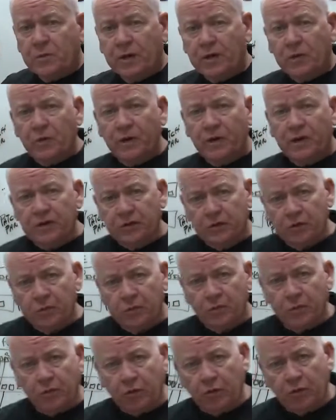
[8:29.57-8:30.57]
by the way, and you can
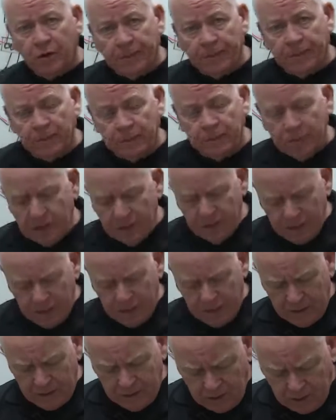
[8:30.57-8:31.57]
program them
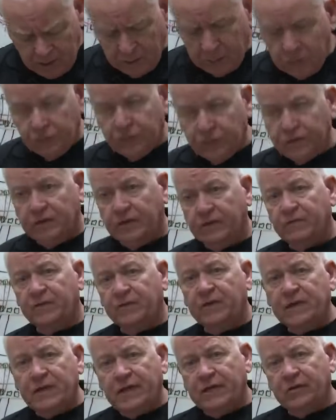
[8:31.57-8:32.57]
using
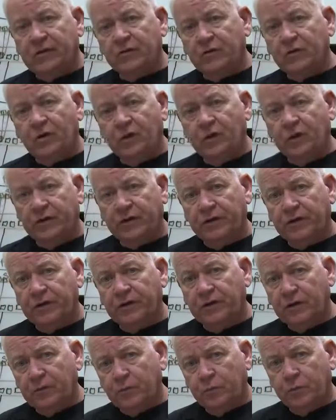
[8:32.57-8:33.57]
VLANs and all
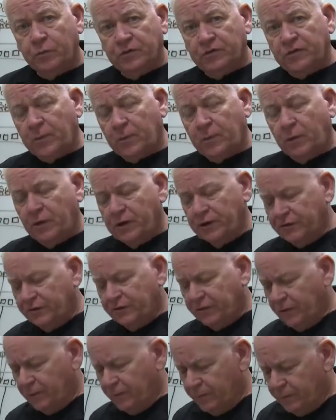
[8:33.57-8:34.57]
that separates
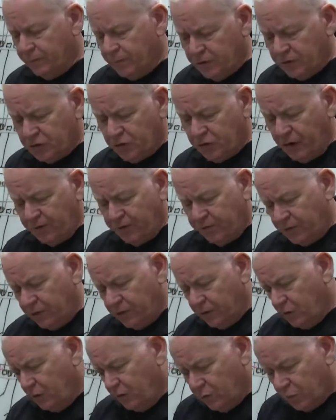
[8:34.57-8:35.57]
them, the traffic
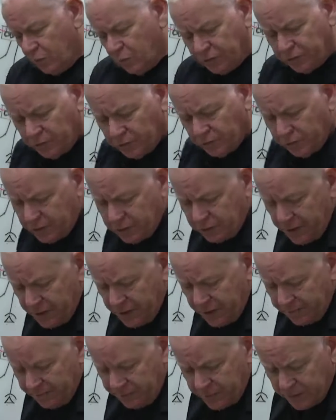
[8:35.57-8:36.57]
and all, and it works really
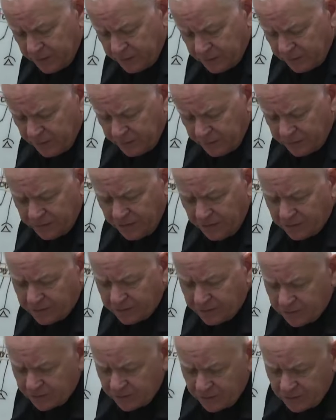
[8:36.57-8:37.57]
great. It's
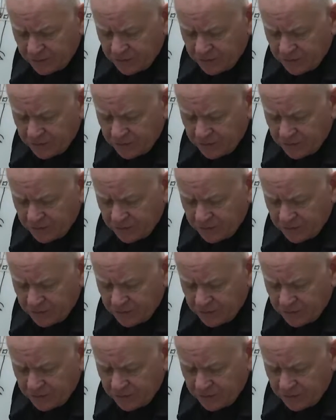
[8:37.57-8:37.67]
fantastic,